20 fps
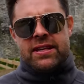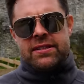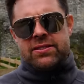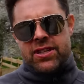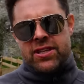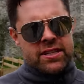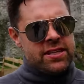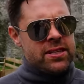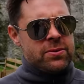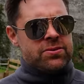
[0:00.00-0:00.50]
and
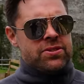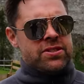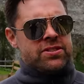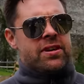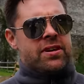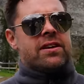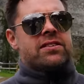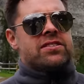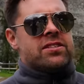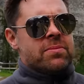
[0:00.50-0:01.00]
JD was
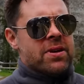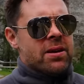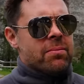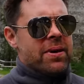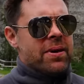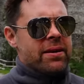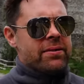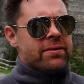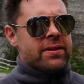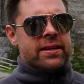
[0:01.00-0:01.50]
just asking me
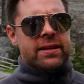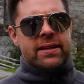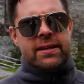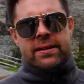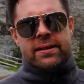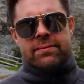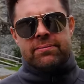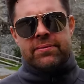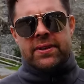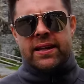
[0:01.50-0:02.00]
about
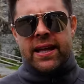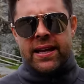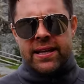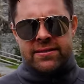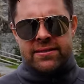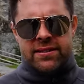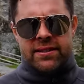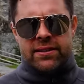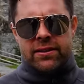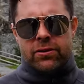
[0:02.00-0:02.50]
the
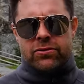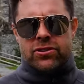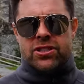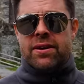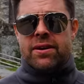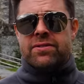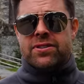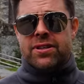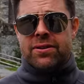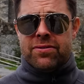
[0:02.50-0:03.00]
legacy and
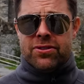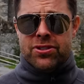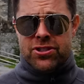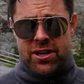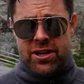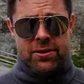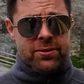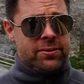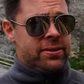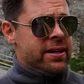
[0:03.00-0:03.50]
longevity of the
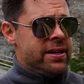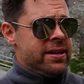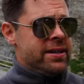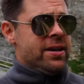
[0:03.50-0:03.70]
show.